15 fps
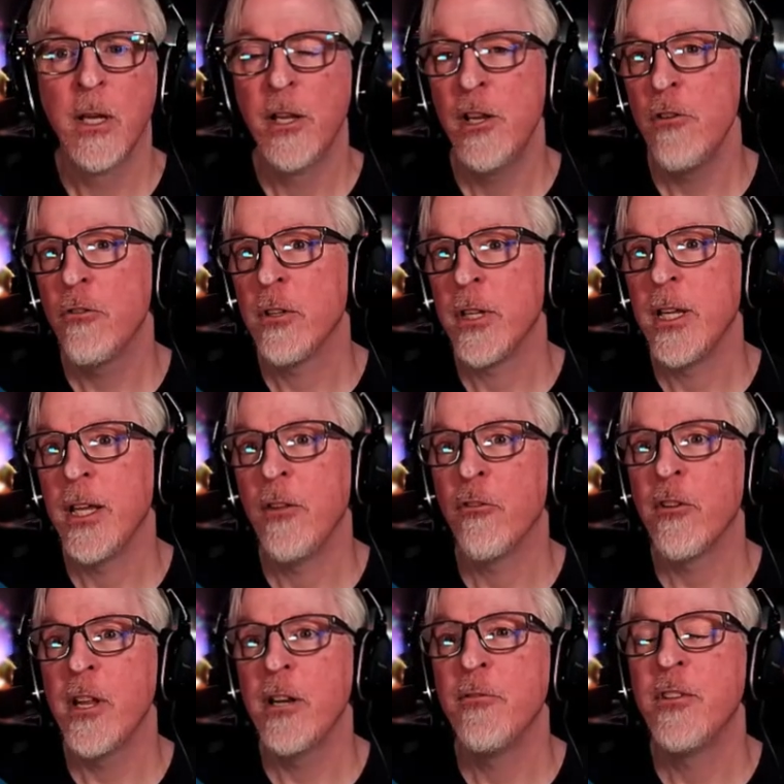Additionally,
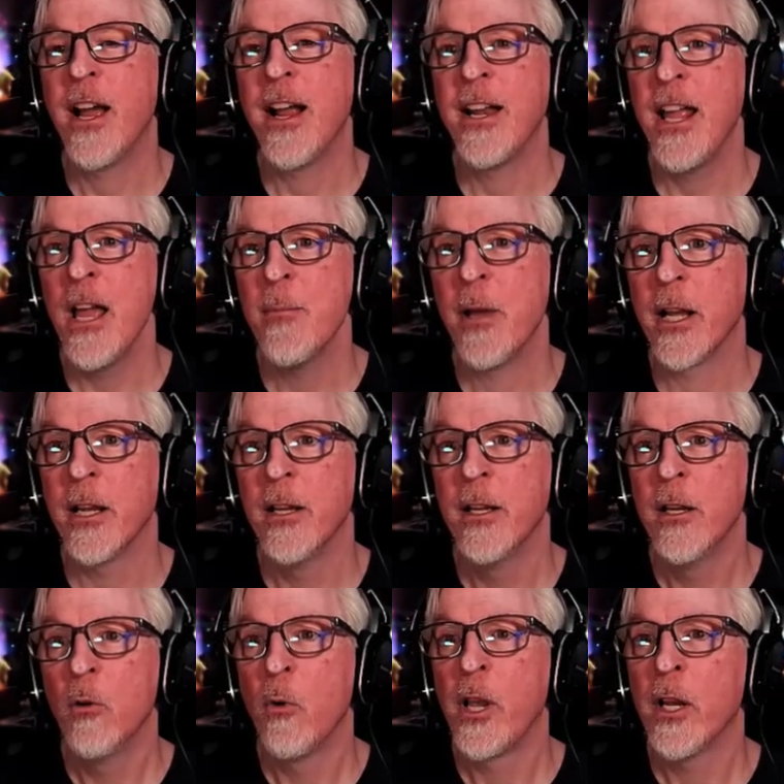instead of dynamic,
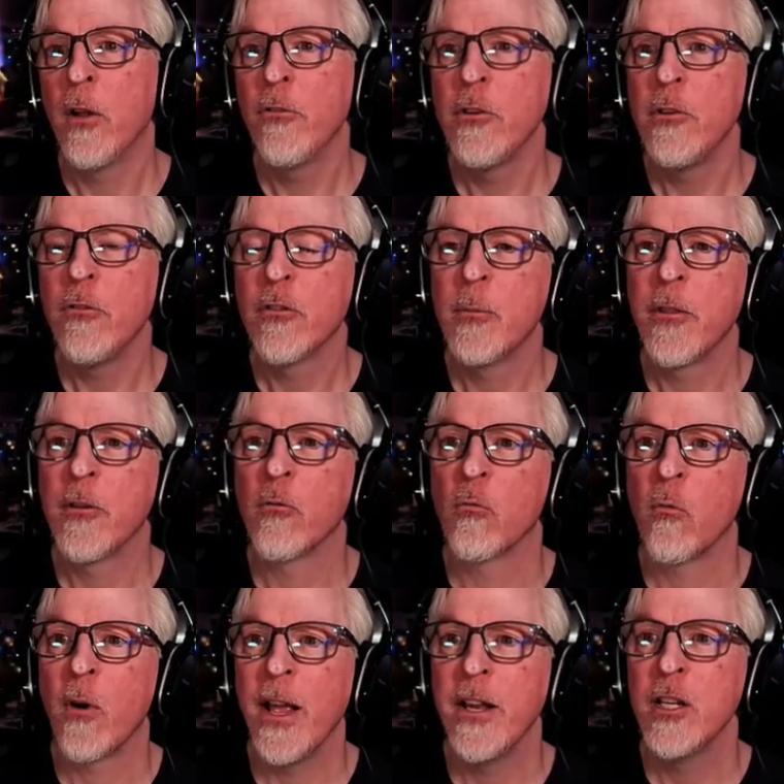we can also use some other
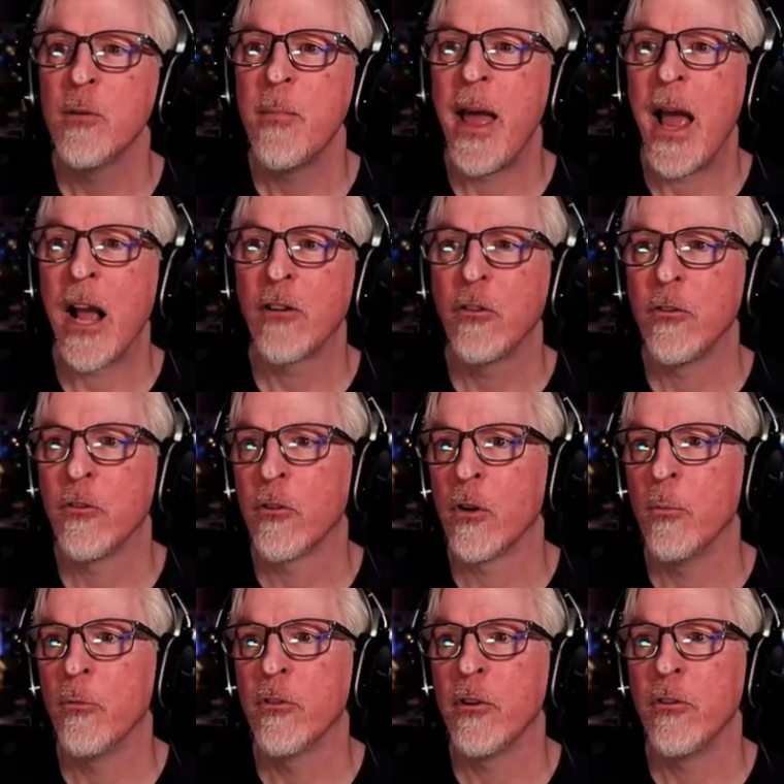random action
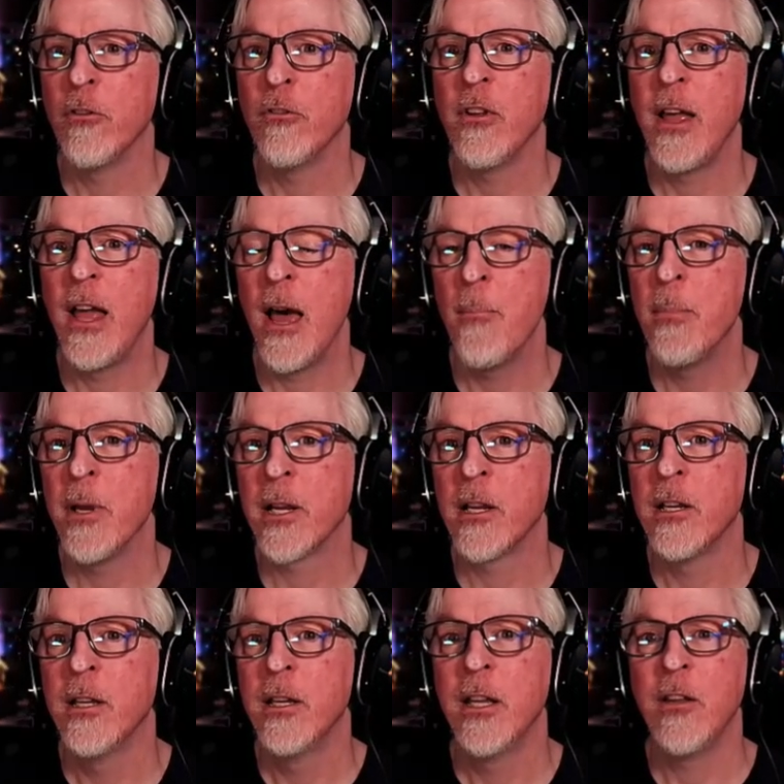terms such as
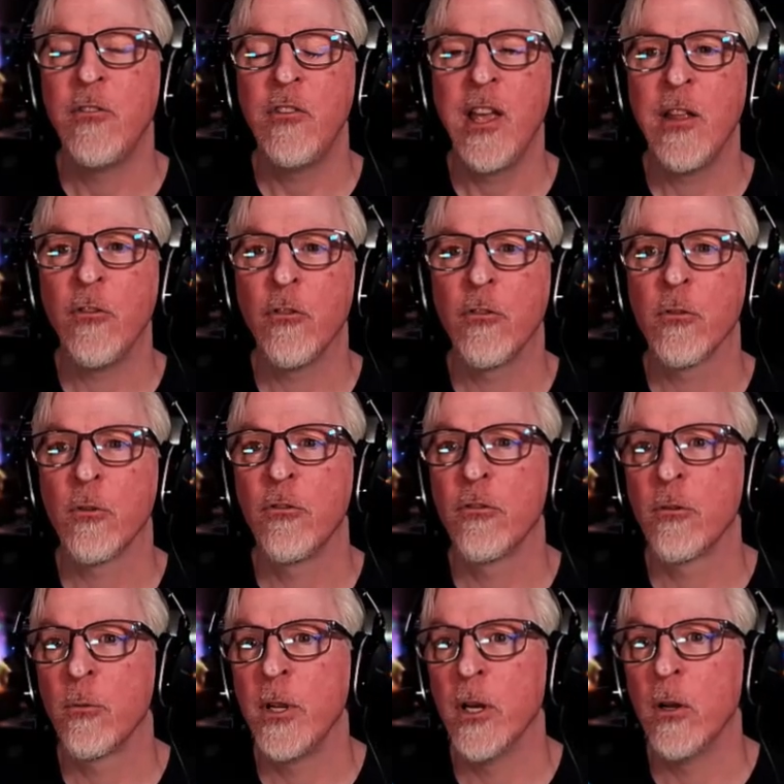epic, intense, or
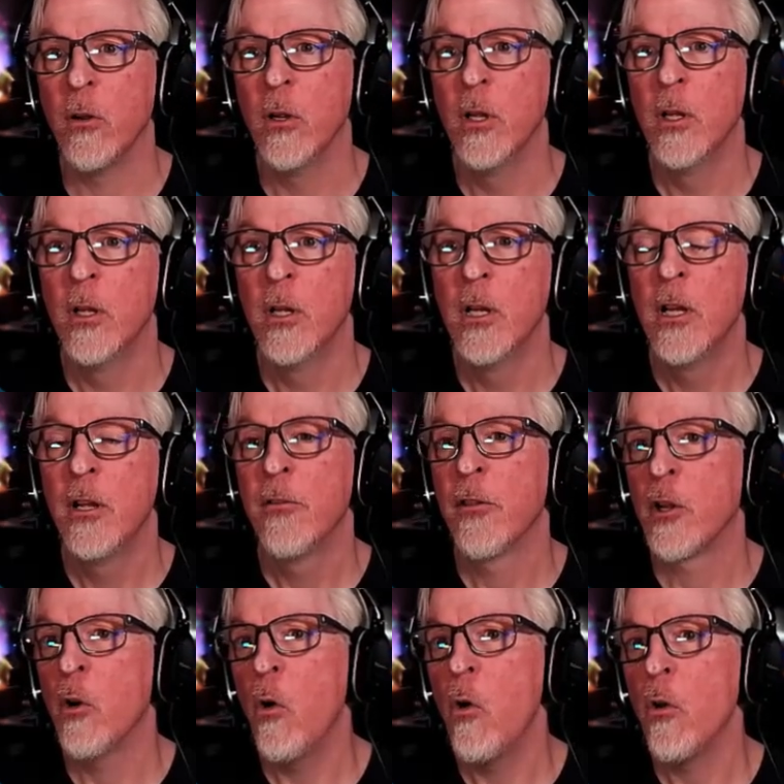surreal.
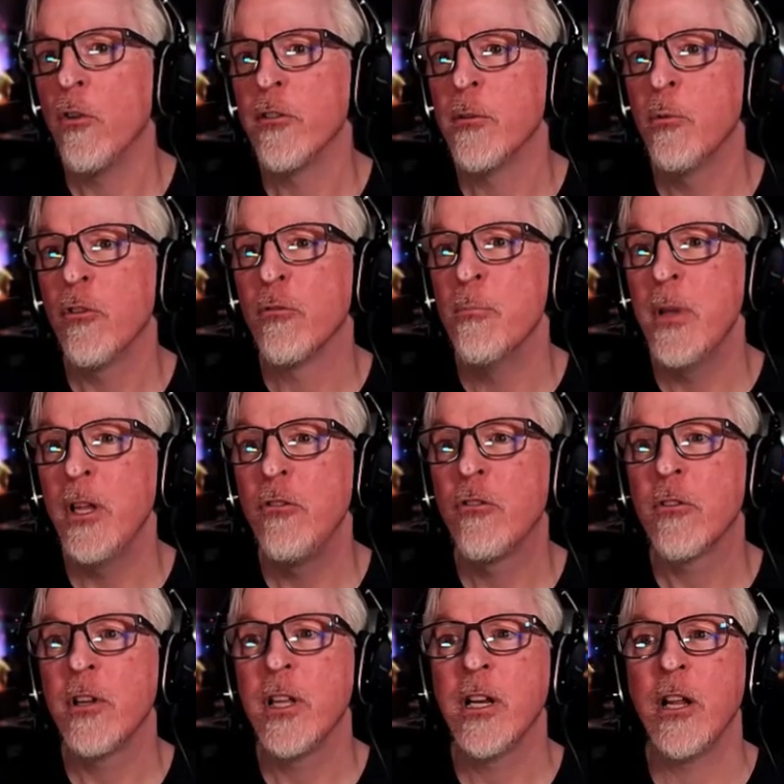The goal is to push
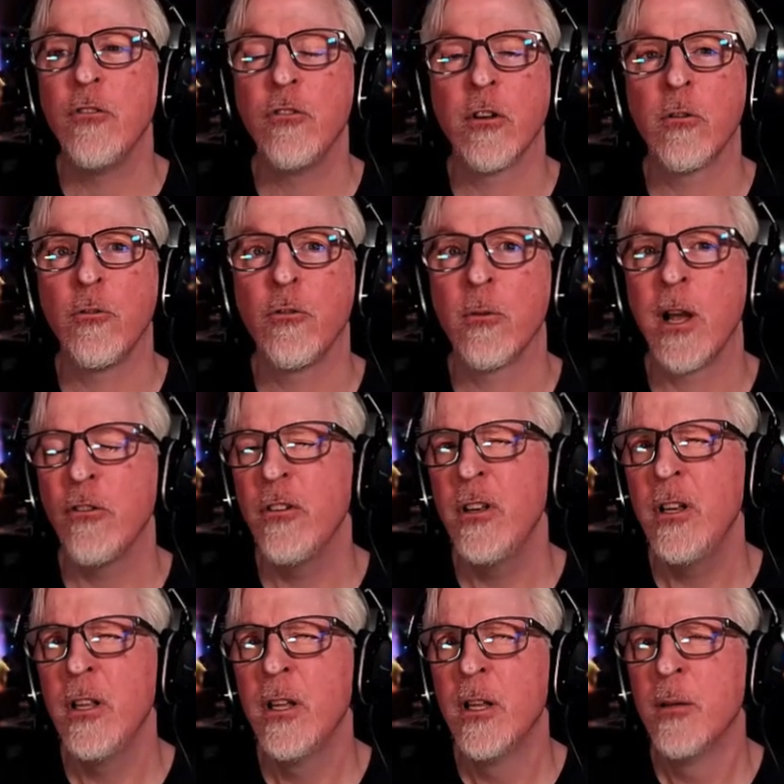Midjourney in a general
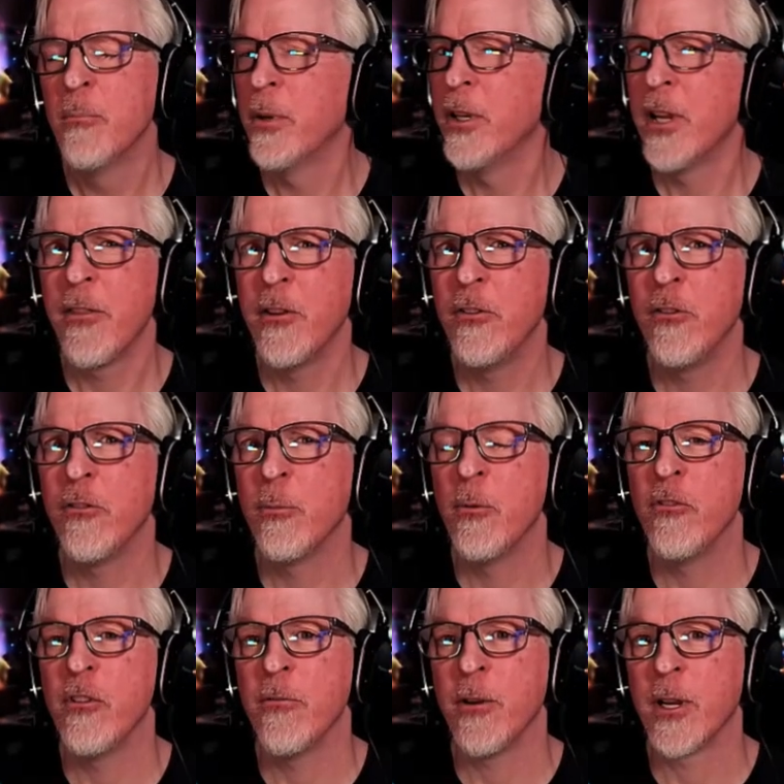direction, but nothing too
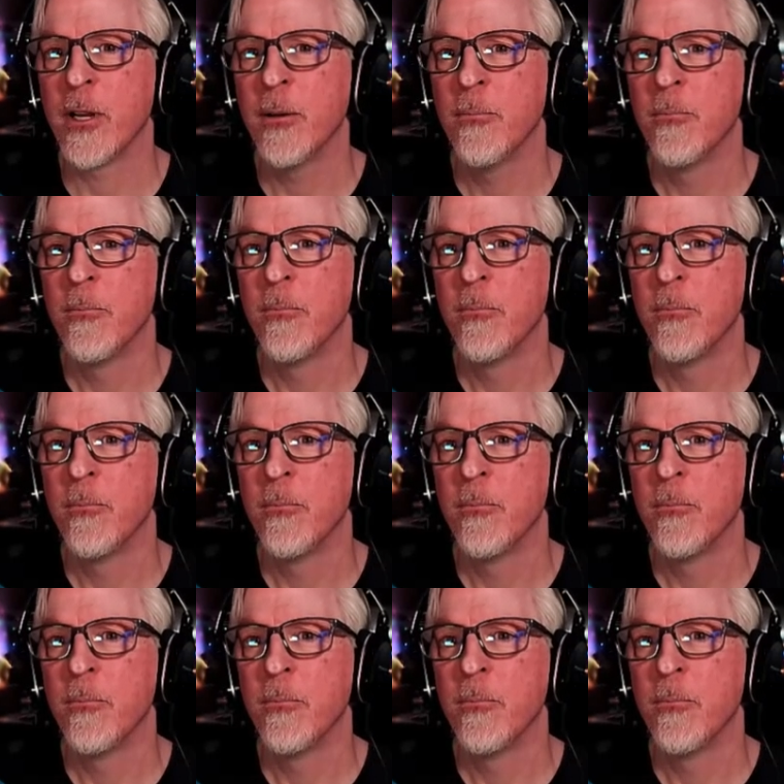specific.